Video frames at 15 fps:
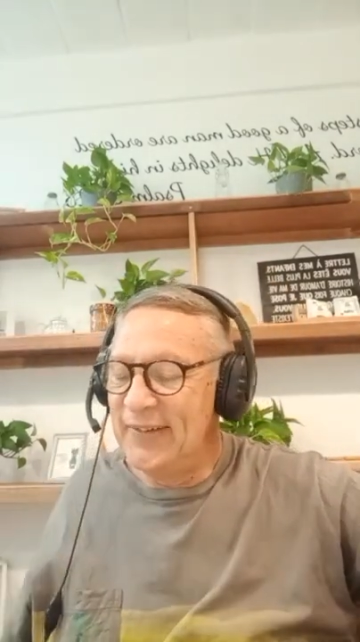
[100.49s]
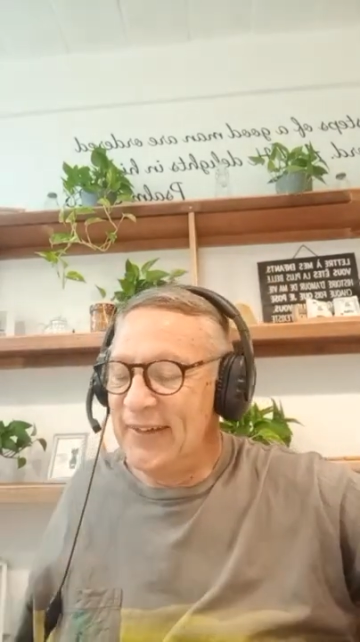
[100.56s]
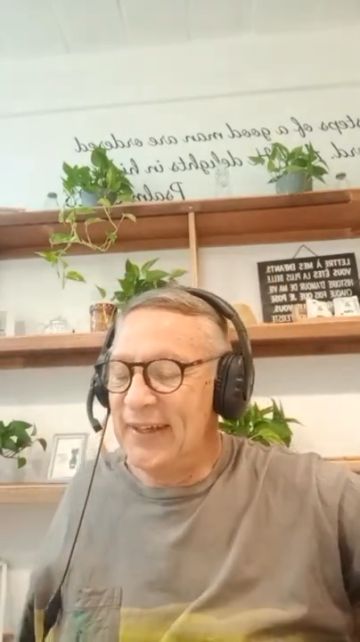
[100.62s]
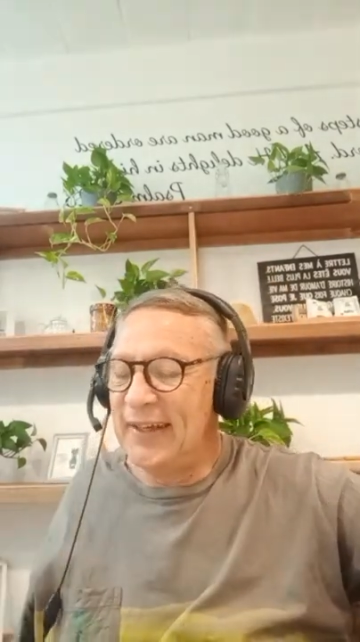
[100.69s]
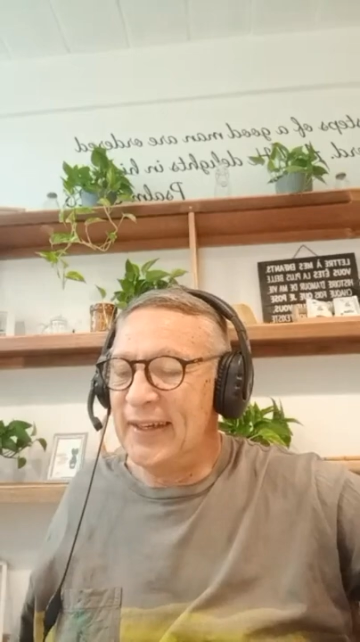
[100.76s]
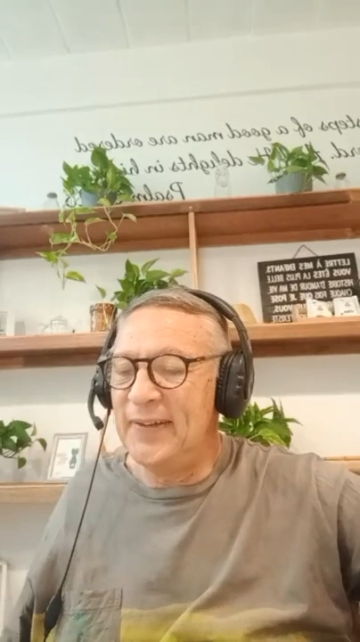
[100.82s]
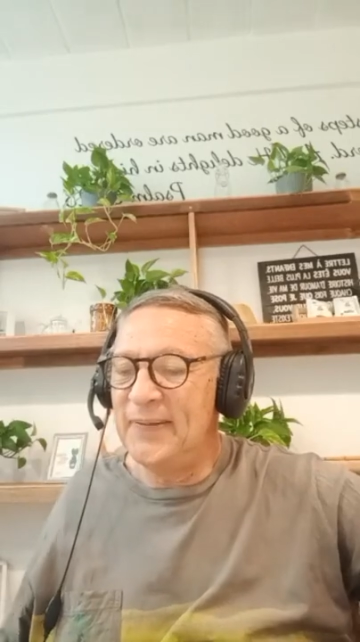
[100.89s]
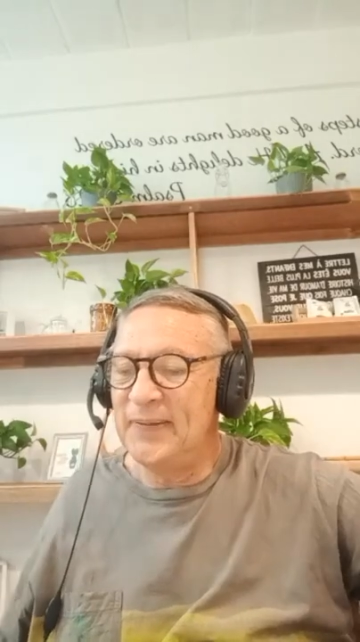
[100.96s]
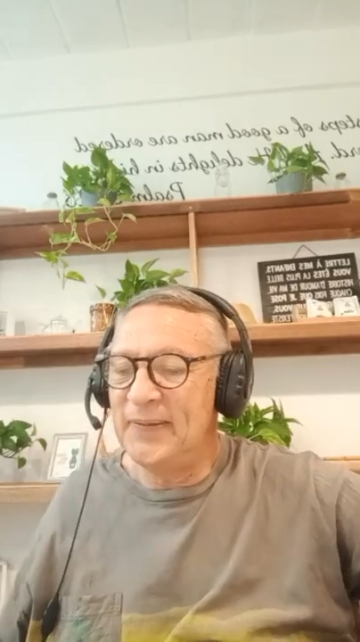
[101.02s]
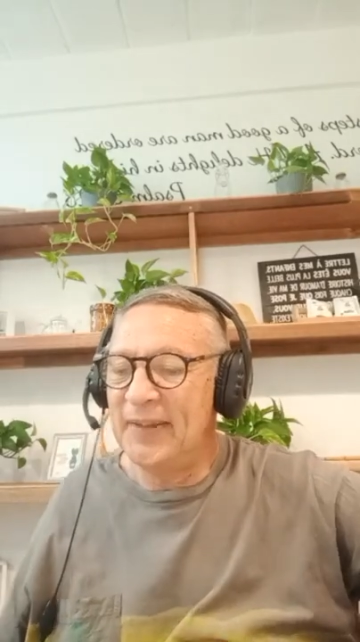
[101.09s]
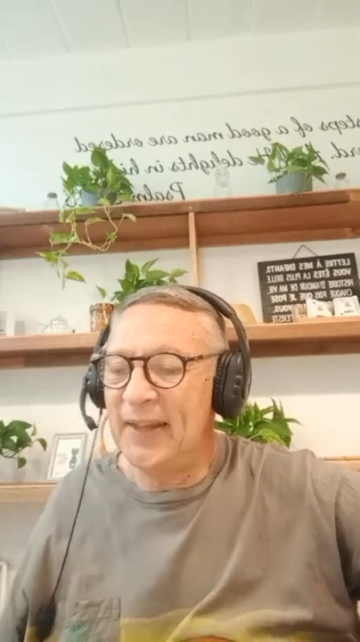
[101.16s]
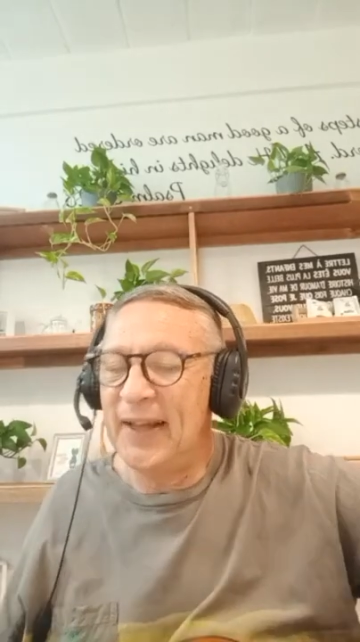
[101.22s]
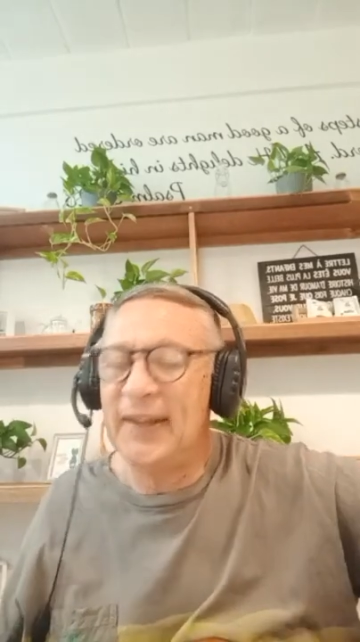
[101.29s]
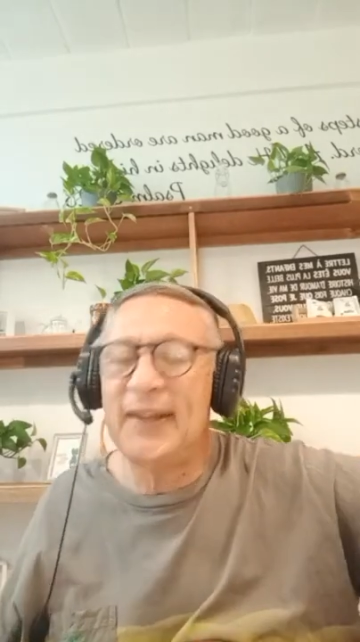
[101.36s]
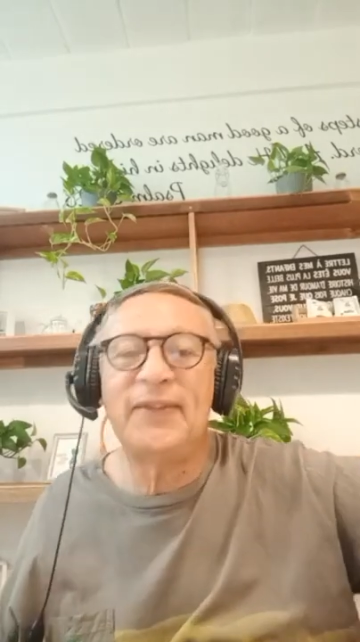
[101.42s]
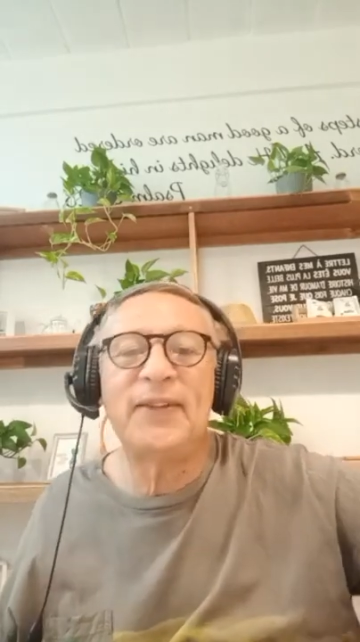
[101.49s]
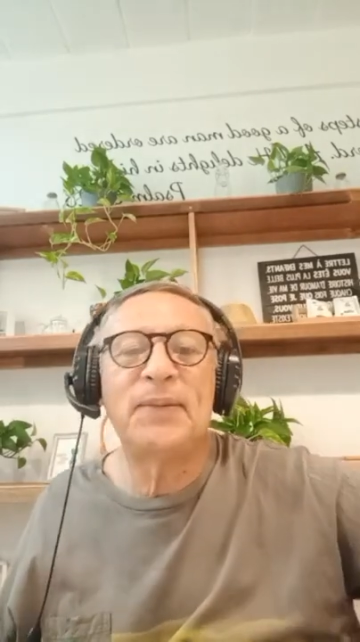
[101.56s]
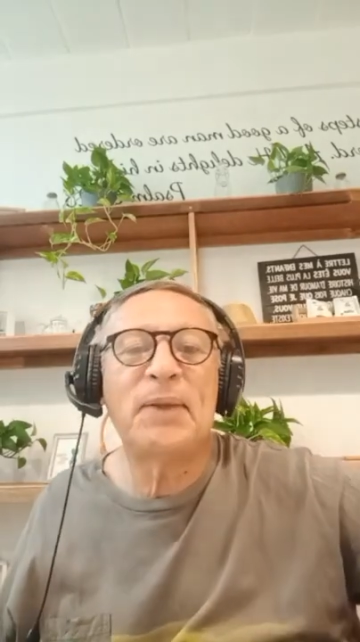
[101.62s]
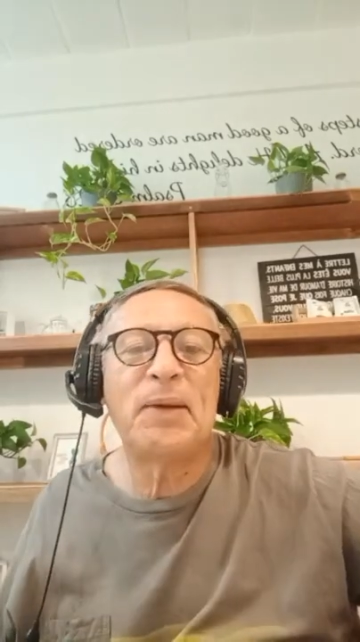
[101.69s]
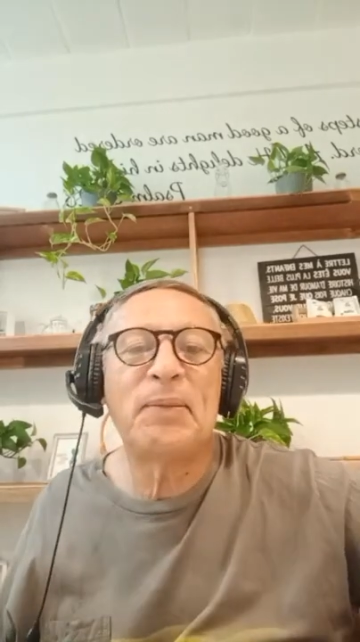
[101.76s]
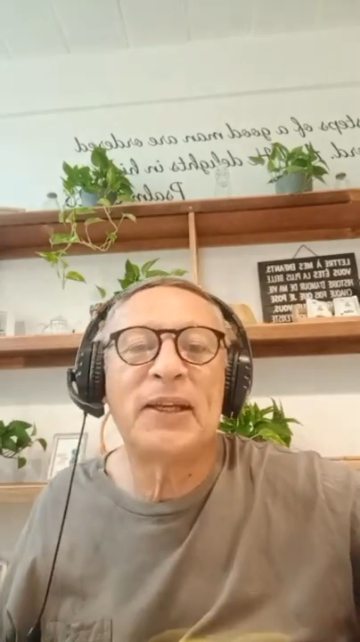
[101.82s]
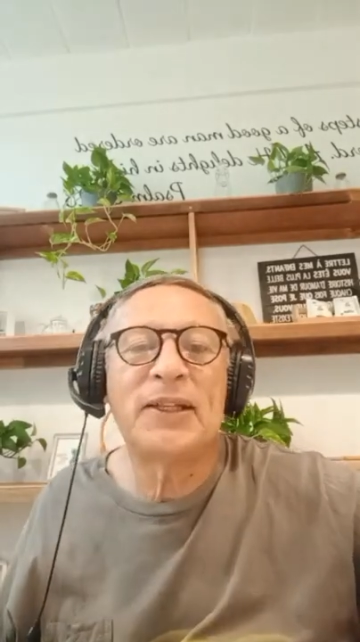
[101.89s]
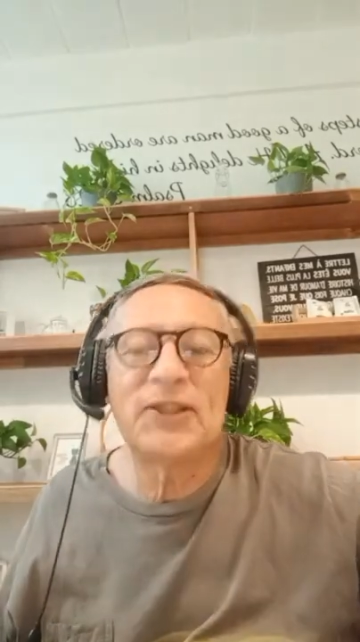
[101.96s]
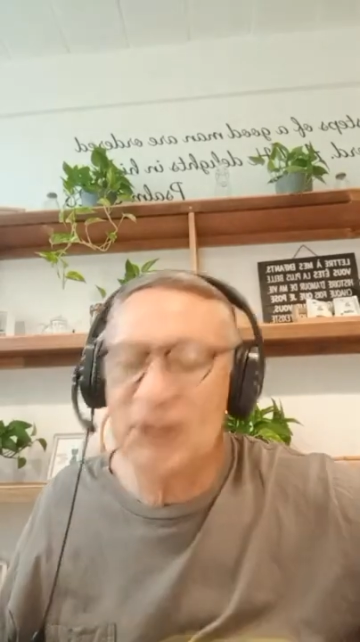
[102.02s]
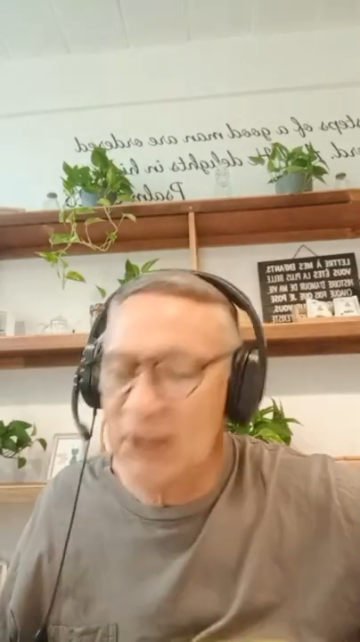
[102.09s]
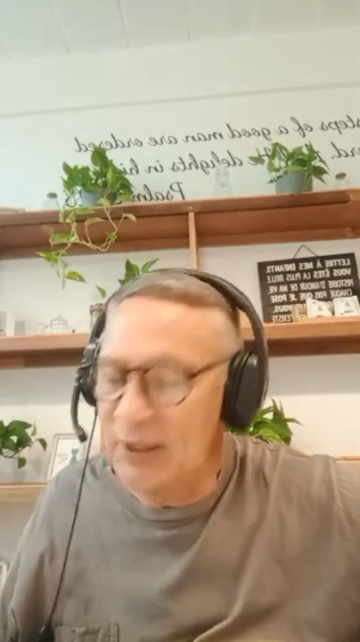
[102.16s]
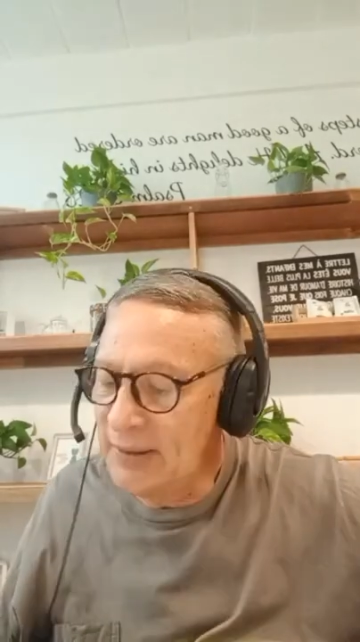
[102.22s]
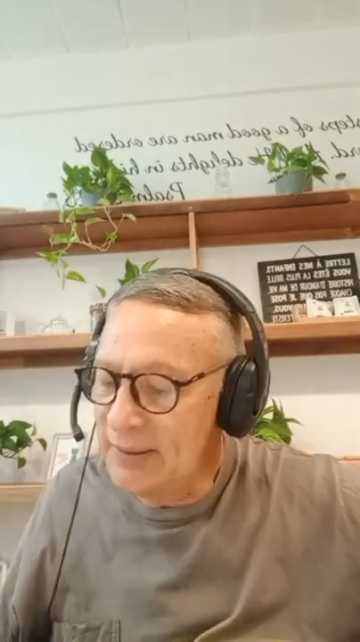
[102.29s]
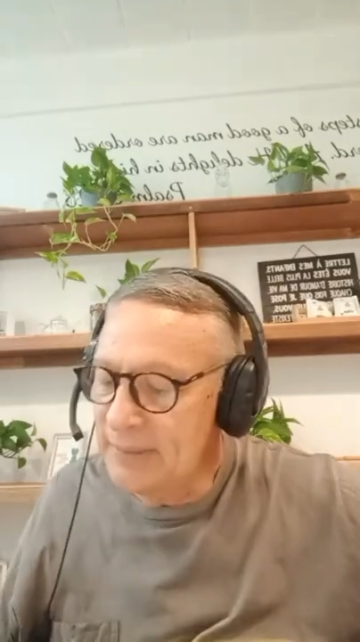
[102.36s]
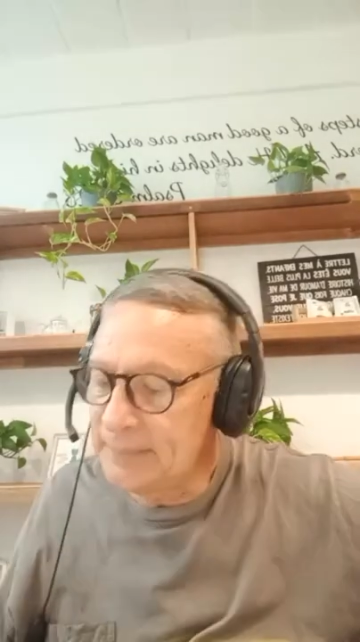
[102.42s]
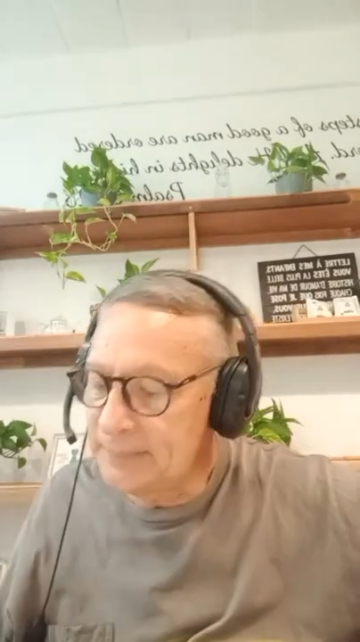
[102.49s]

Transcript: But, I give it my big shot.